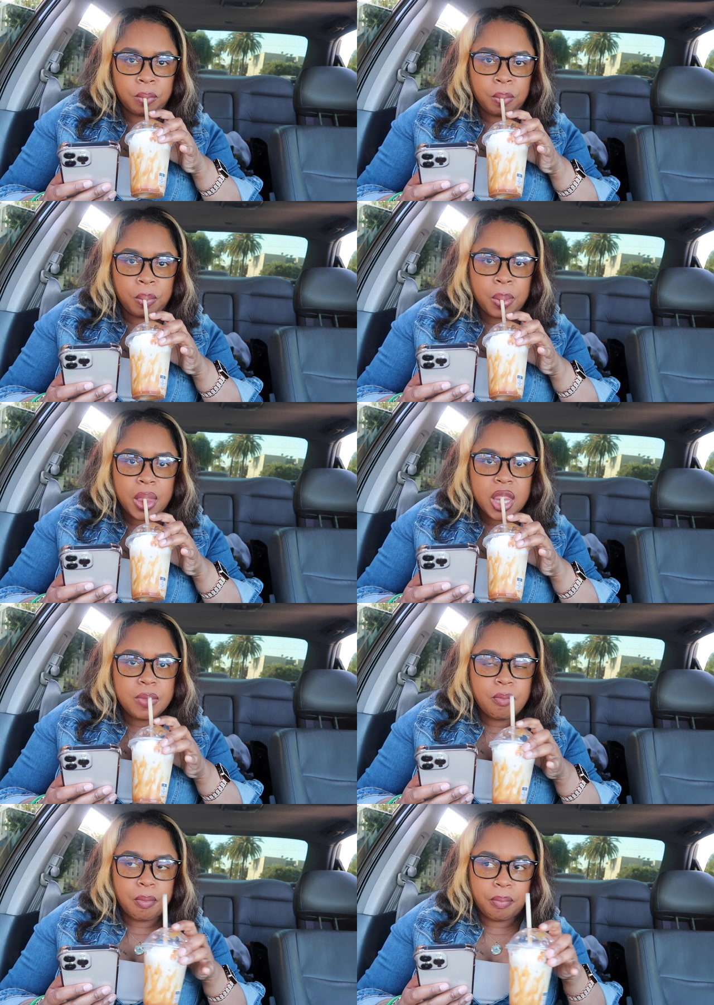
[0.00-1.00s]

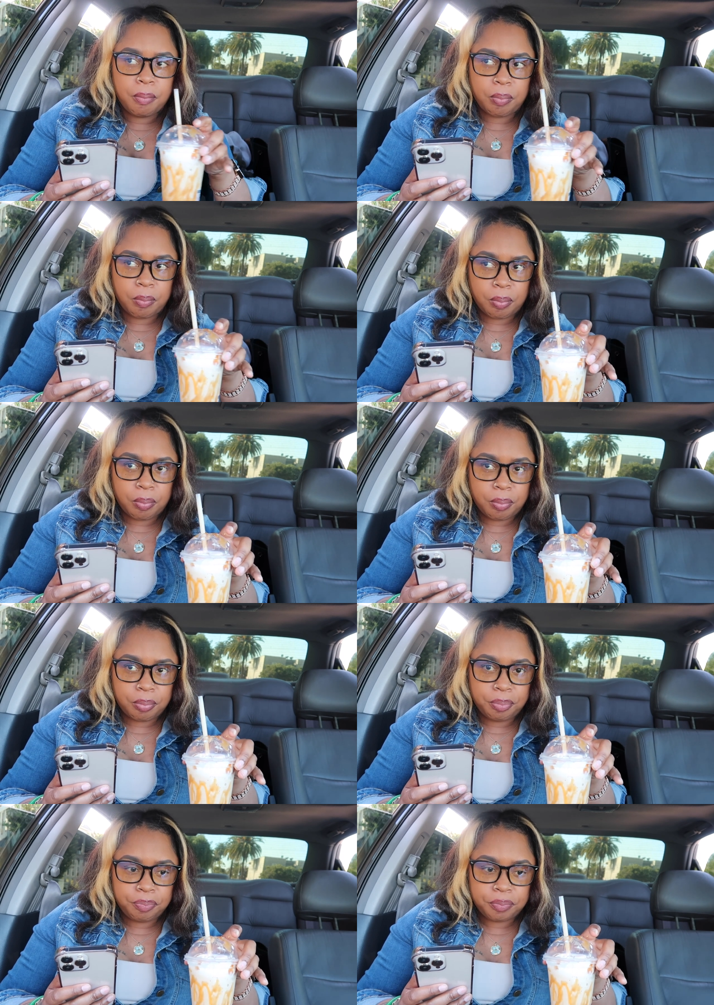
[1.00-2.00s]

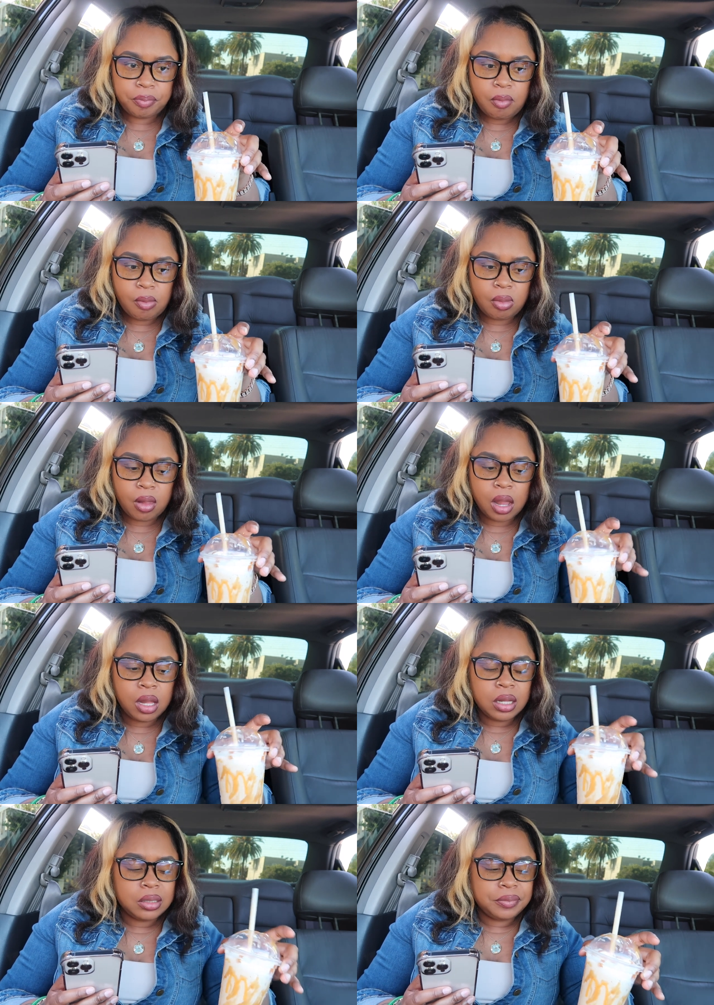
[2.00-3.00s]

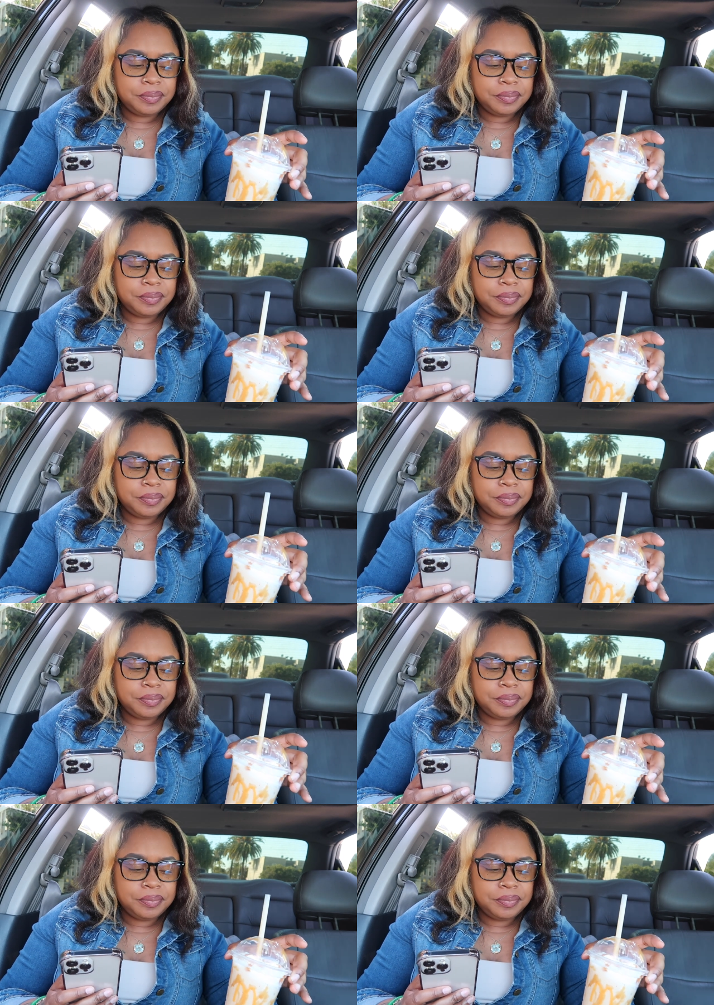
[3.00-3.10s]
(no one is talking)